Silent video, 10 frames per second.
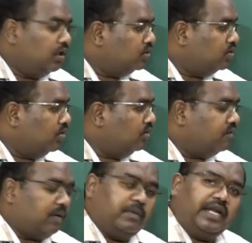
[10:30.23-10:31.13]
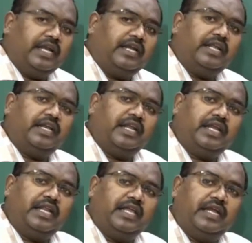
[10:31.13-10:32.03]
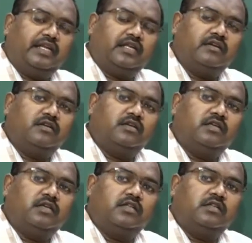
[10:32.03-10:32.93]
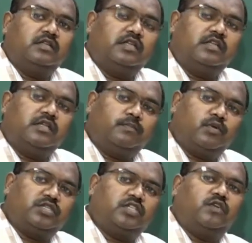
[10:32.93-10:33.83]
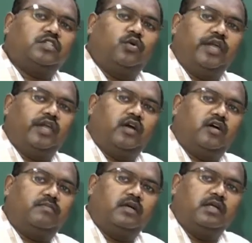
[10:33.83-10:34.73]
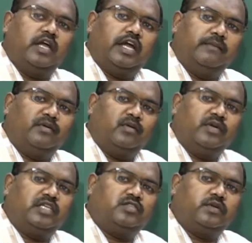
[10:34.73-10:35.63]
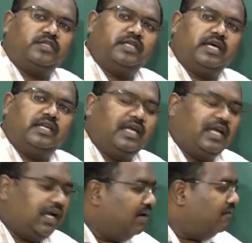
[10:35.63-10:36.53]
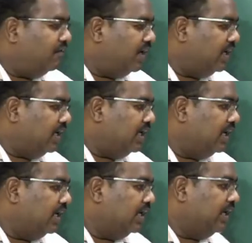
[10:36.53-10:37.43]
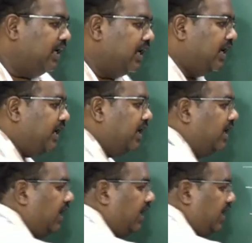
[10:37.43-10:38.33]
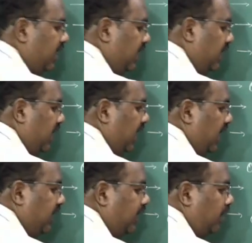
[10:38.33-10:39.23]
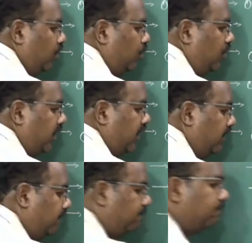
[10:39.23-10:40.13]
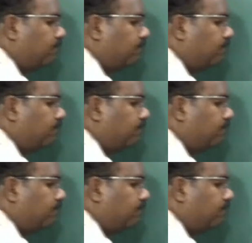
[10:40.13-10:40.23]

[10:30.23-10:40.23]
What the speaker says: So from 1998 the process was going up and improvements was done, and finally in 1990 ITU-T